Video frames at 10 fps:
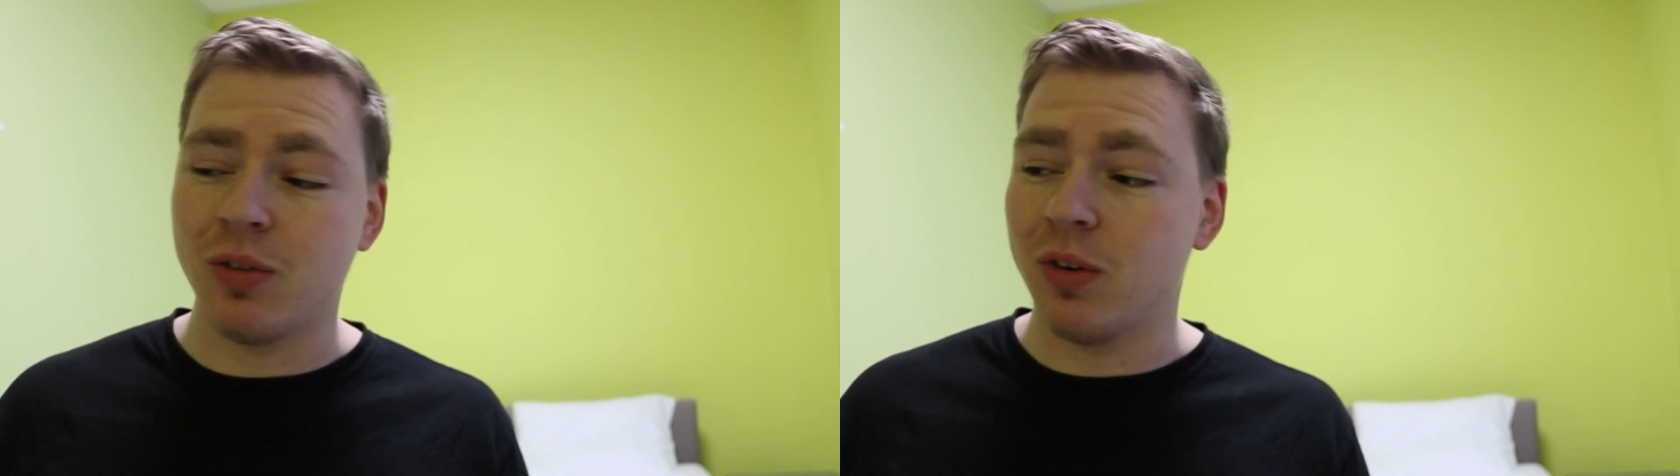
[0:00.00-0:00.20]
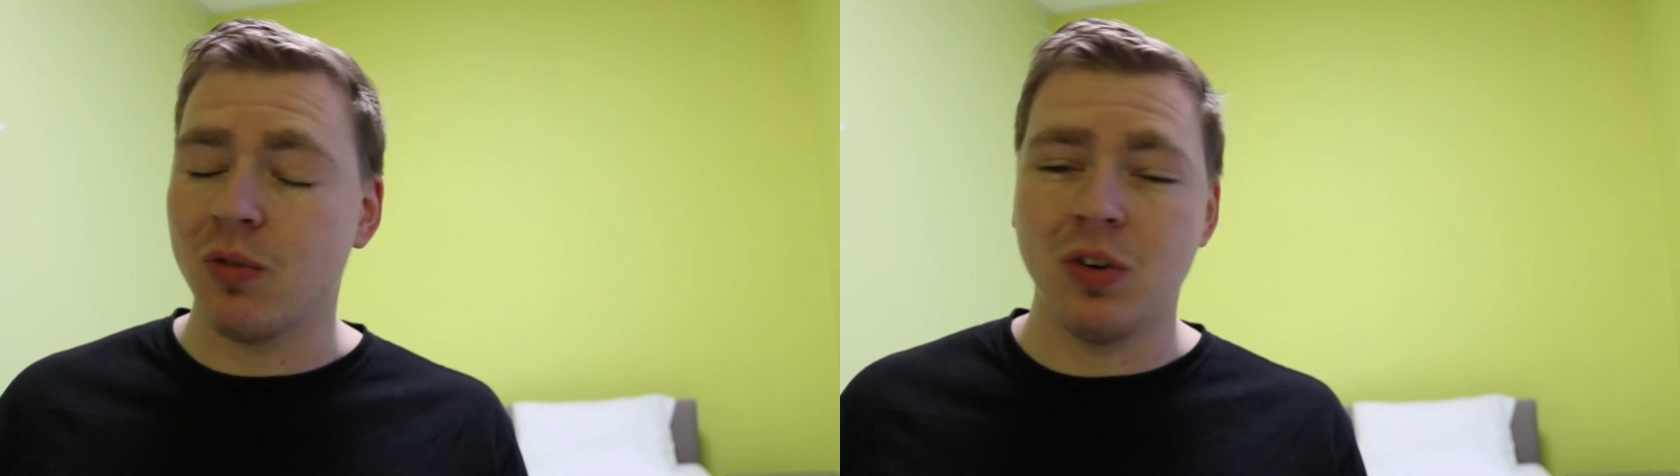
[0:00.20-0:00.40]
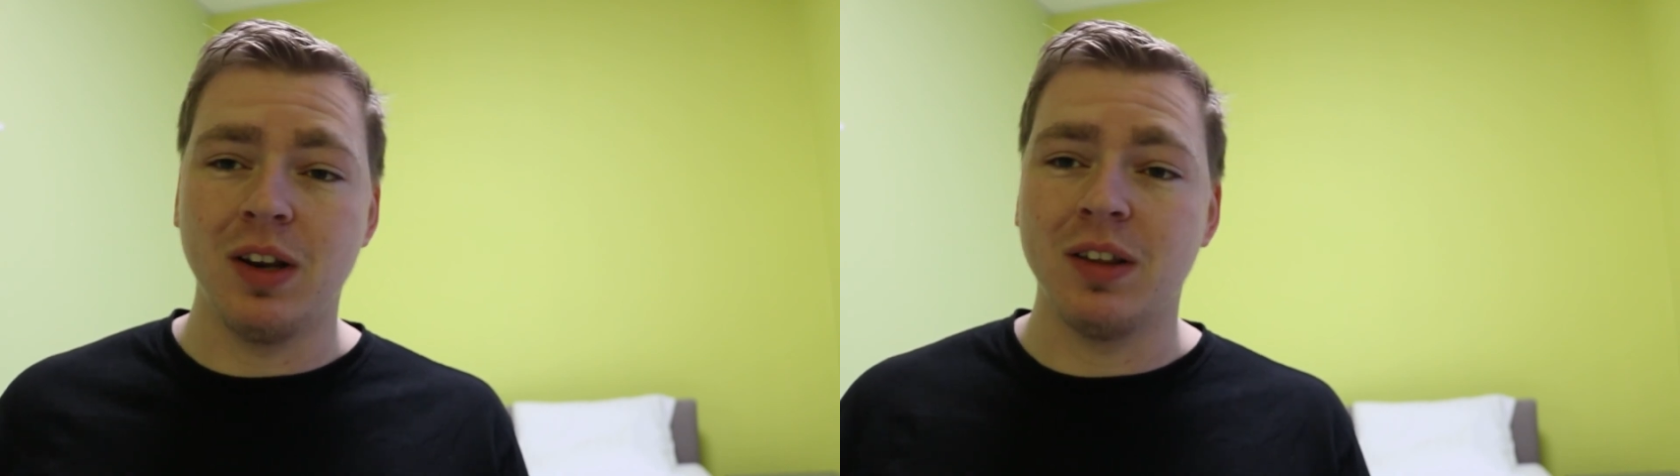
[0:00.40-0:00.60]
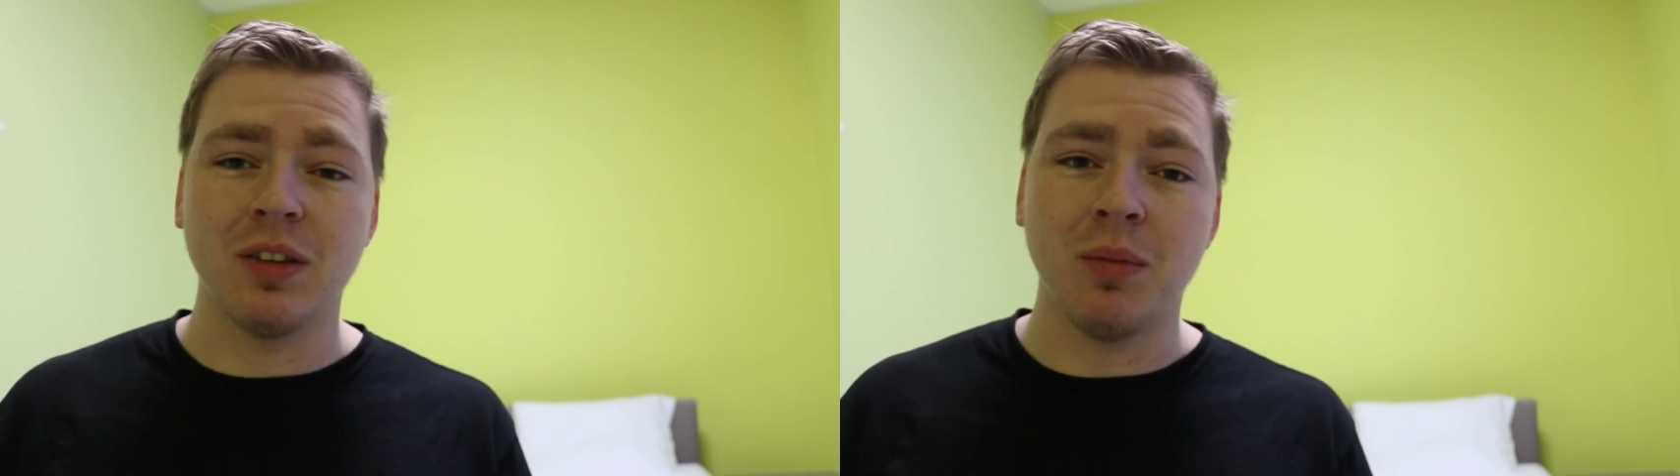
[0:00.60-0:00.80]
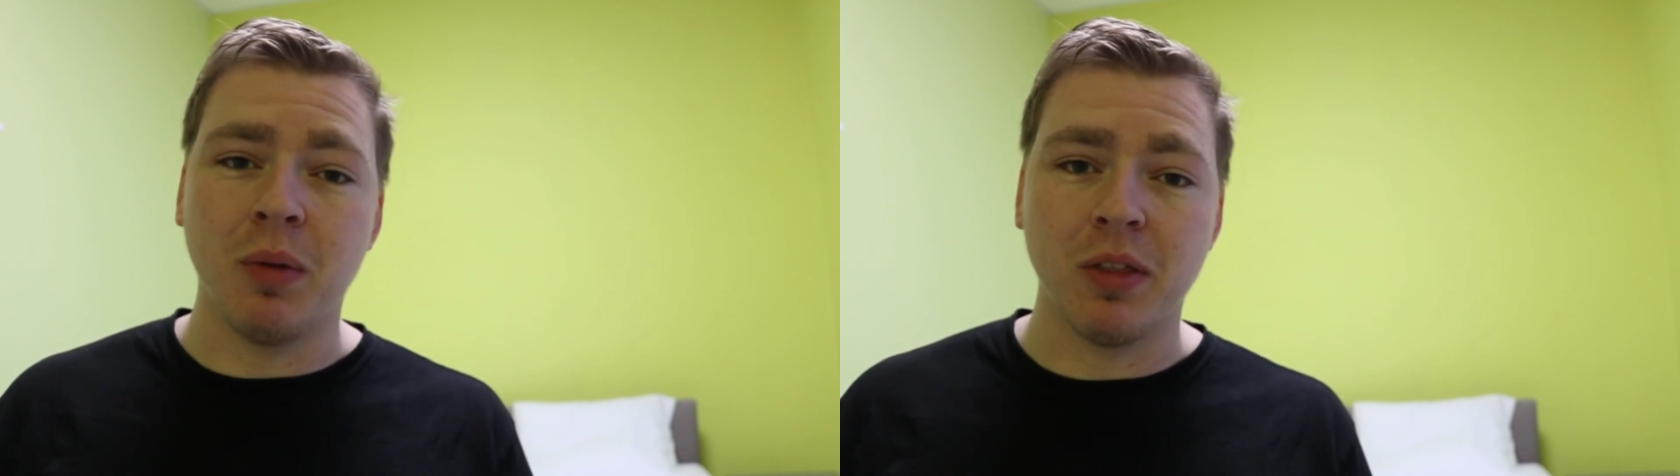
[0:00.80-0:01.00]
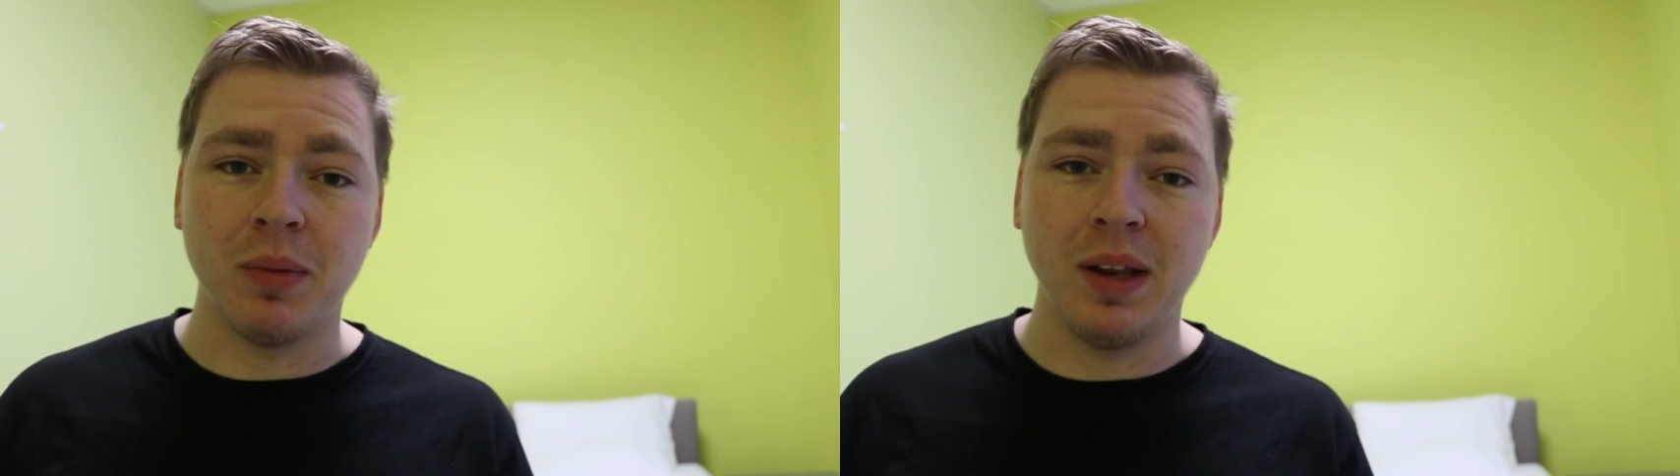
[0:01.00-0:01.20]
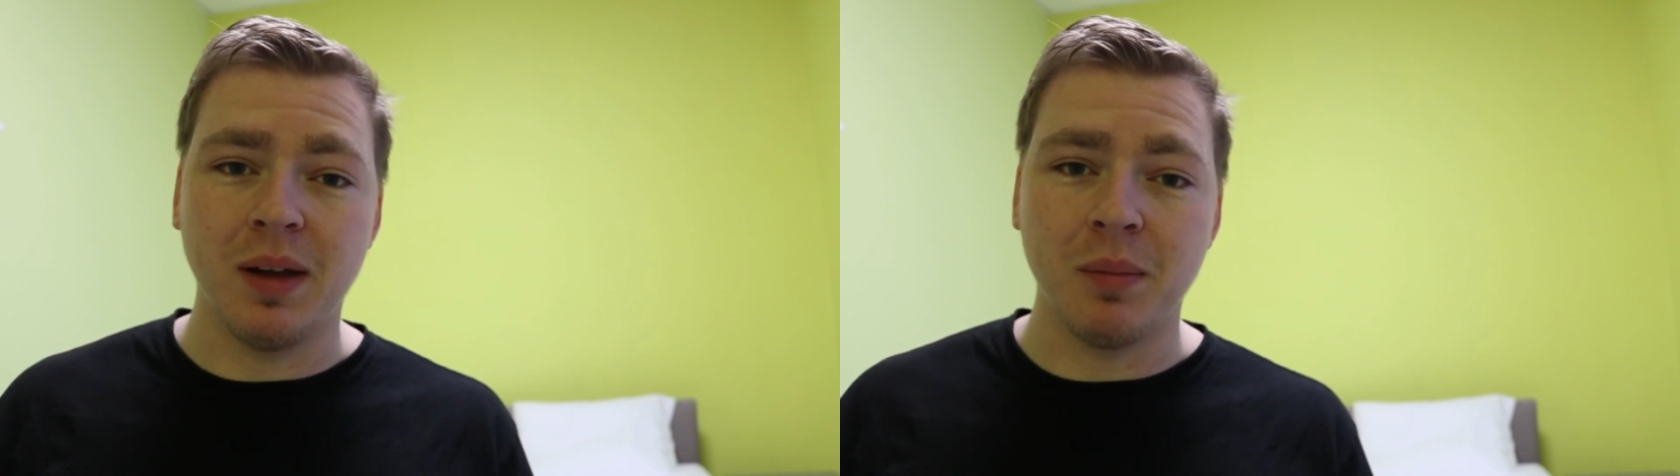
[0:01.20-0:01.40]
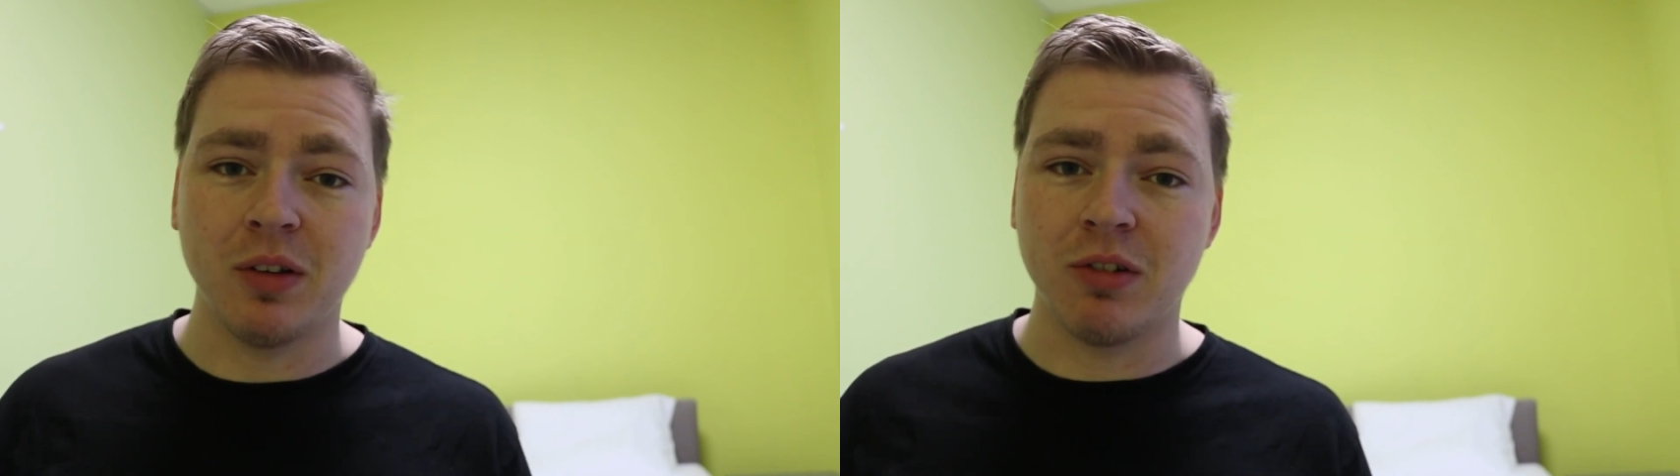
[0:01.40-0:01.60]
so it really doesn't bother me
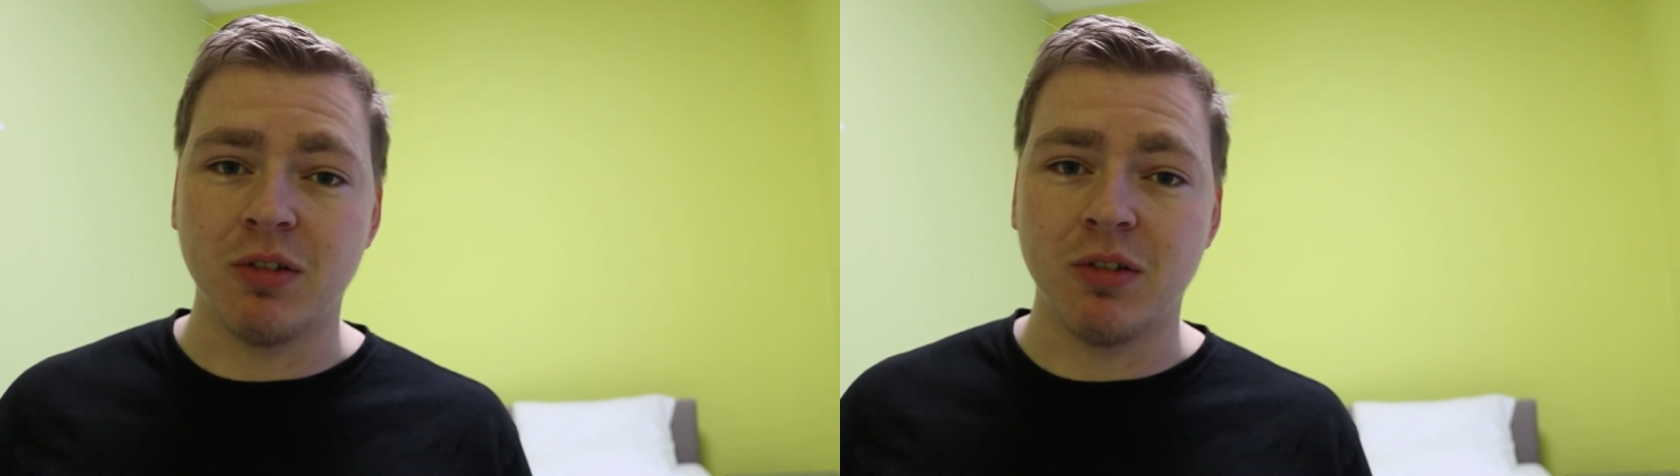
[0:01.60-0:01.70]
that much